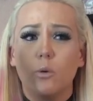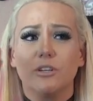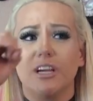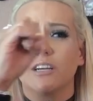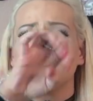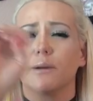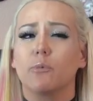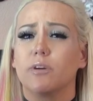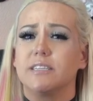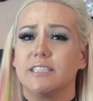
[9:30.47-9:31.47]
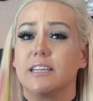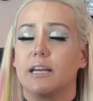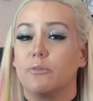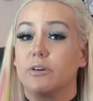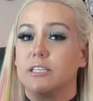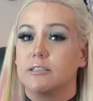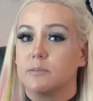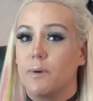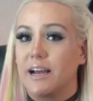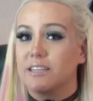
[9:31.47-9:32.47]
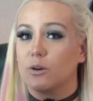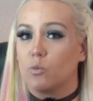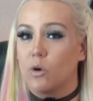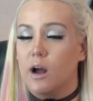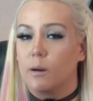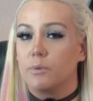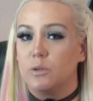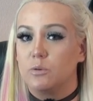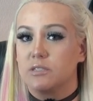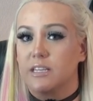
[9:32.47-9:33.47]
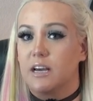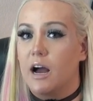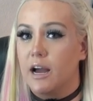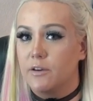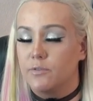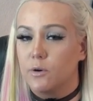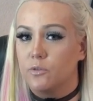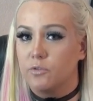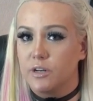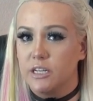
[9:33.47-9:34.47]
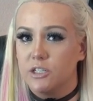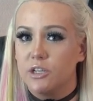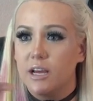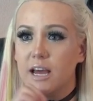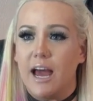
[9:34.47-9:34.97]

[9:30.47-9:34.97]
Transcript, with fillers: which actually I'm going to say that I respect Rob using iPhone footage,